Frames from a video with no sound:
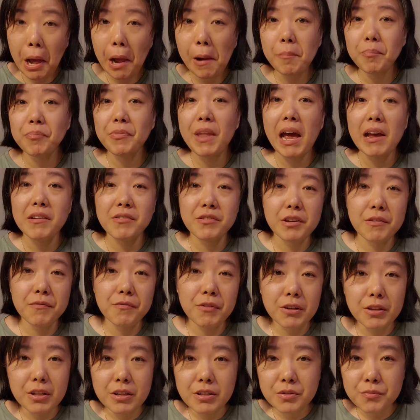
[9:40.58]
And that's it
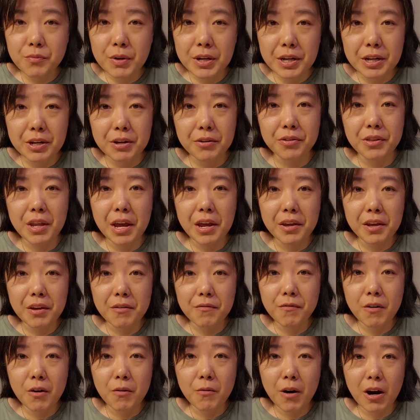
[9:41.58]
for this video. Thank you
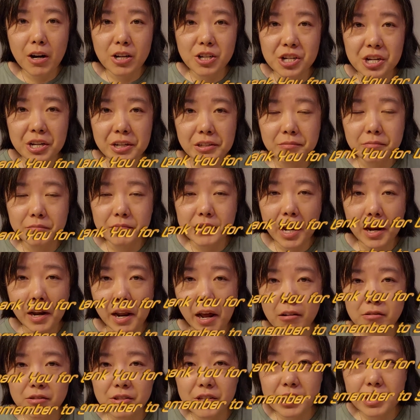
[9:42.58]
for watching, and
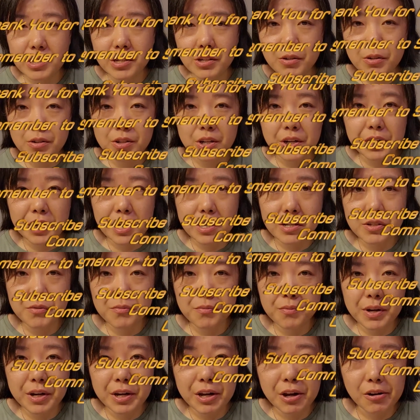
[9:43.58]
I'll see you in the next
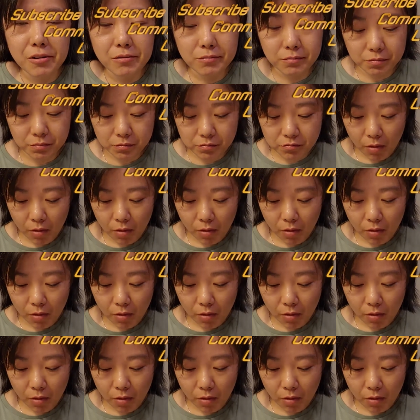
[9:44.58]
video.